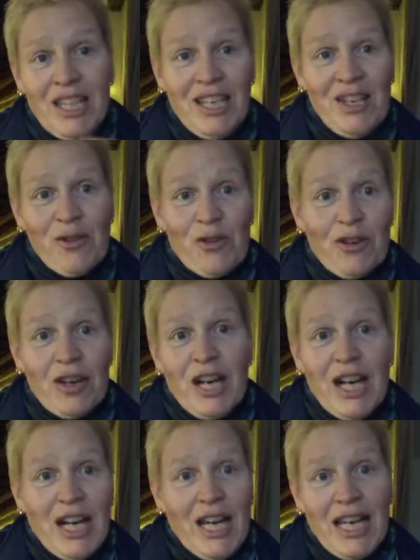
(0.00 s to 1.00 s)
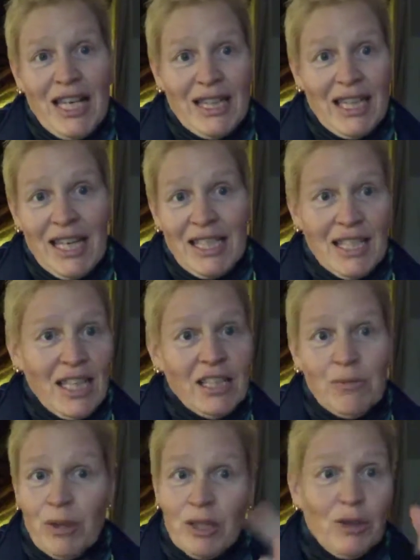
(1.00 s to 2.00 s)
in your
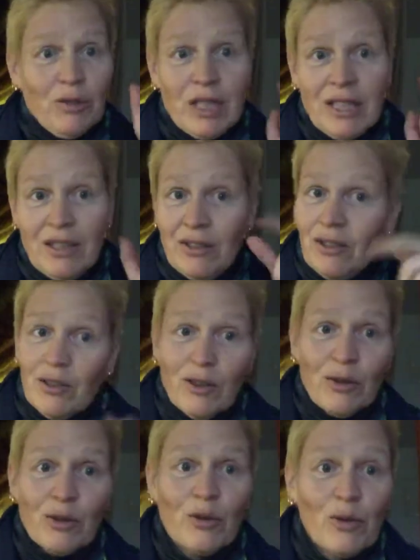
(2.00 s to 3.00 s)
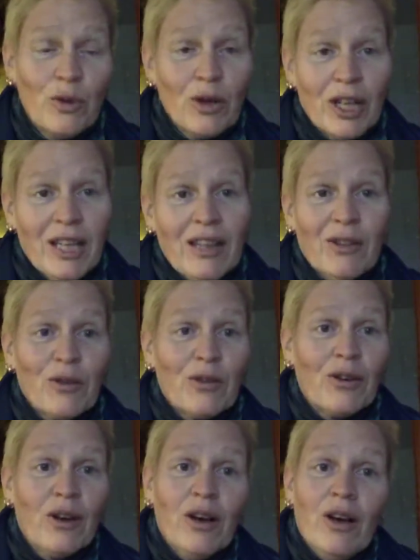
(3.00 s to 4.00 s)
intestines, but you can Google it
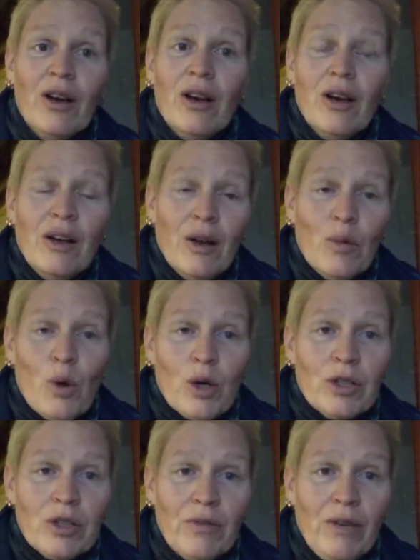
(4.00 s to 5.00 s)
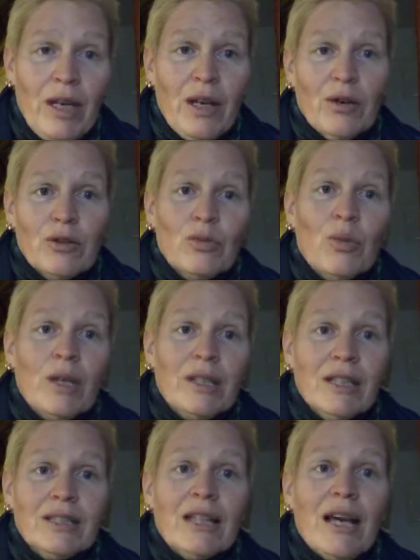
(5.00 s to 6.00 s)
or watch the videos what
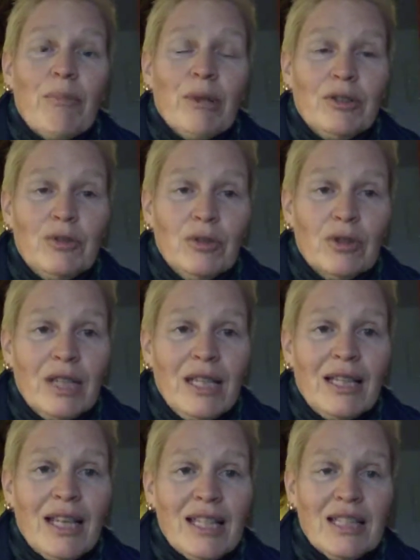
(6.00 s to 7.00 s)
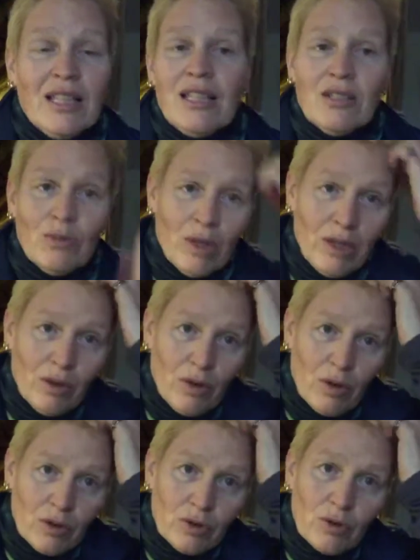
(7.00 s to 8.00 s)
does happen to your intestines when you
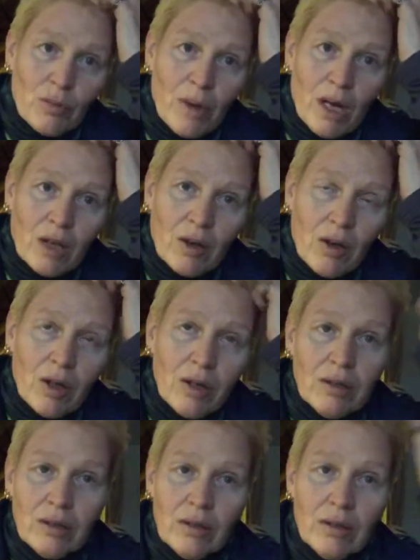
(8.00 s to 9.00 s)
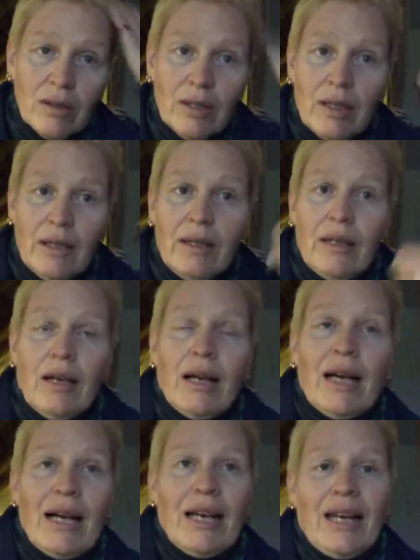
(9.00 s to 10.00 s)
consume alcohol,
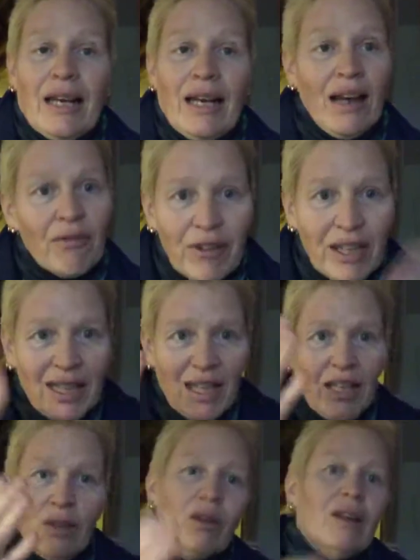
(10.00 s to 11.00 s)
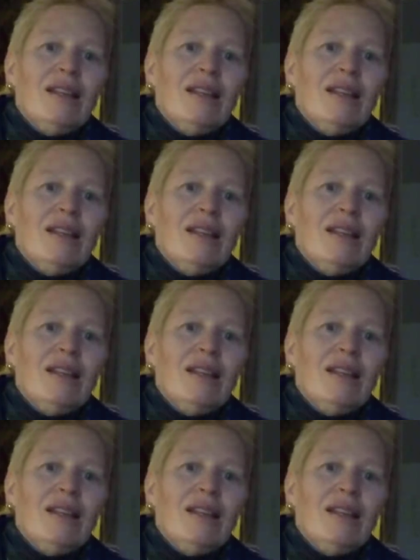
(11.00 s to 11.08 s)
and everything.